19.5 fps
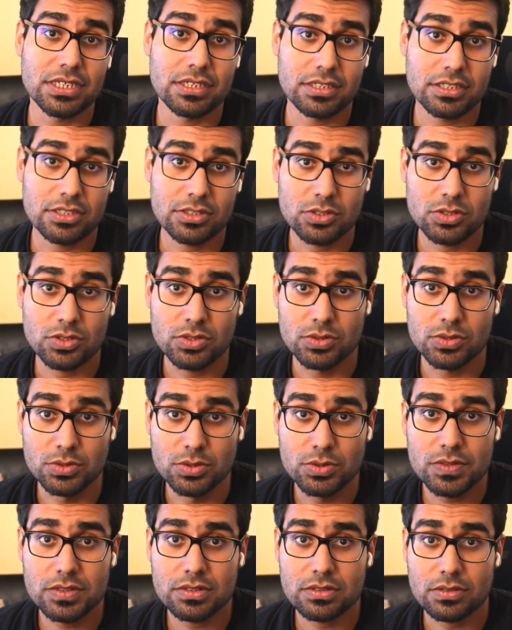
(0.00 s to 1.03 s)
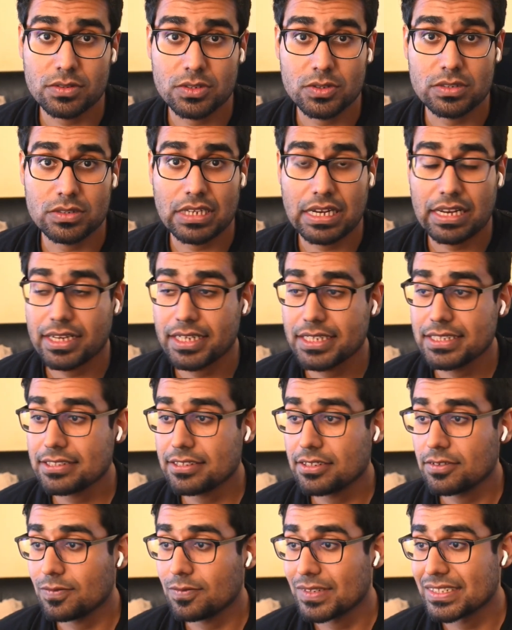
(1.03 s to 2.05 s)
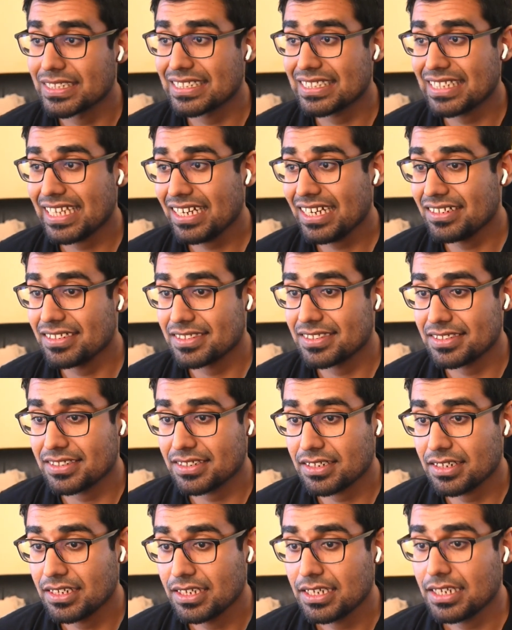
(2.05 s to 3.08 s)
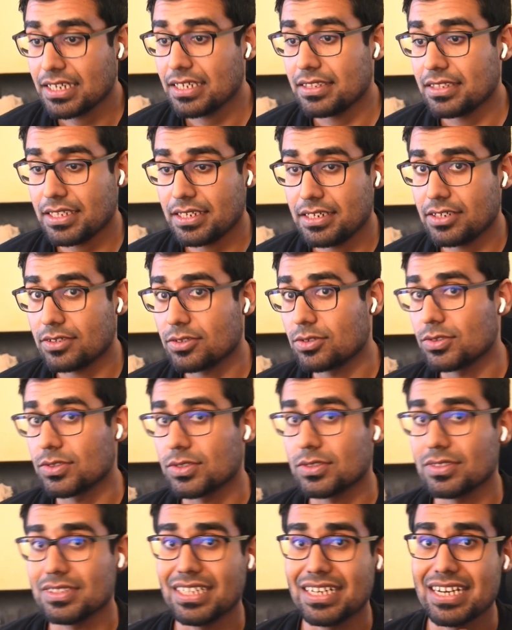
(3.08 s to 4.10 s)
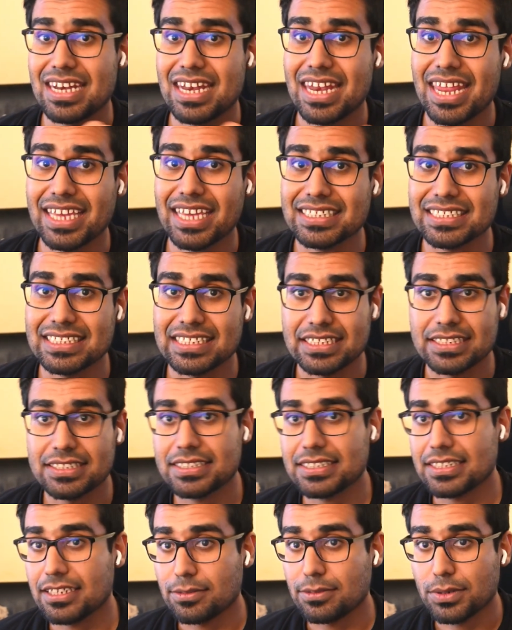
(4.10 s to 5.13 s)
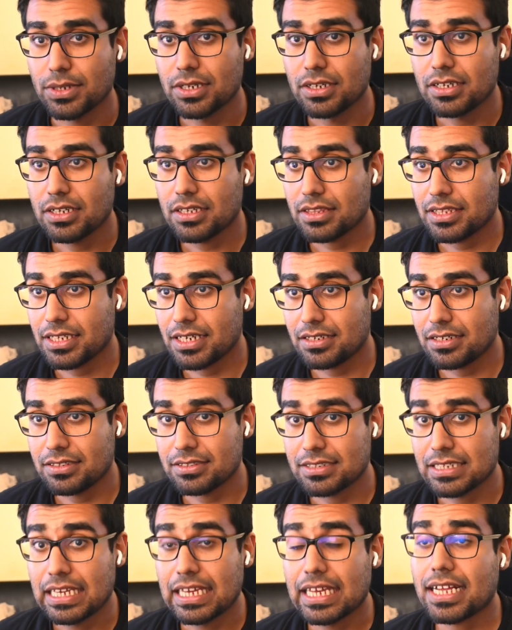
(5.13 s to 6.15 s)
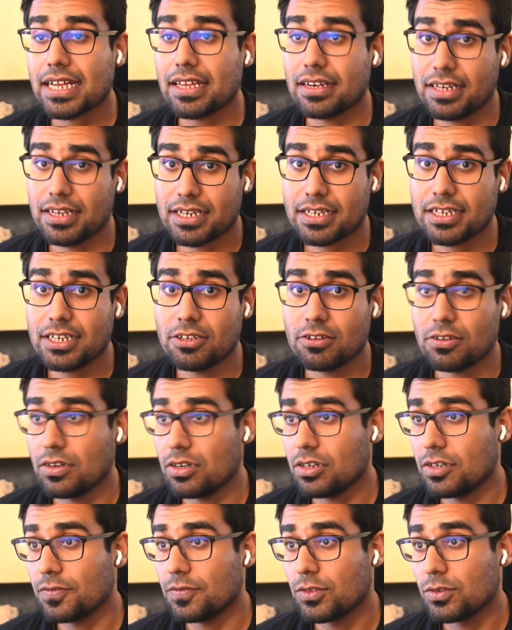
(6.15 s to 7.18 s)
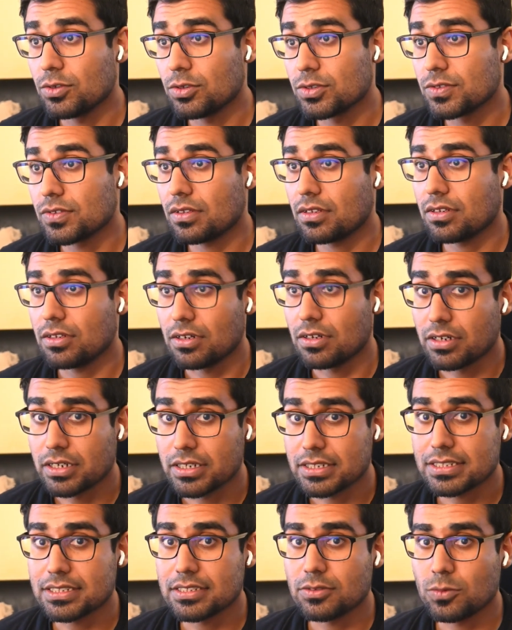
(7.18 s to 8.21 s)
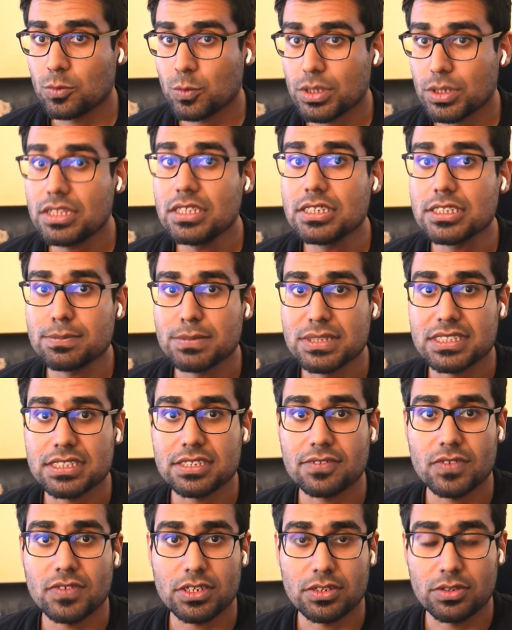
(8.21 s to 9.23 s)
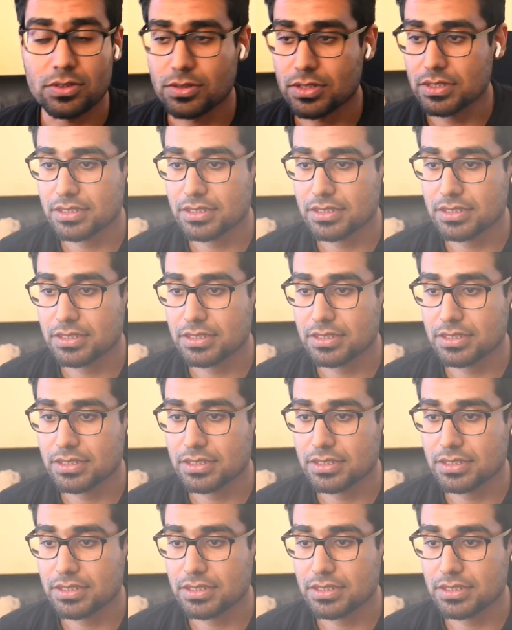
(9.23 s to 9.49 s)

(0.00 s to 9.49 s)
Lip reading: used or utilized. Once that is done, then it goes to the next step, that is connecting all of those dots with the specific nodes.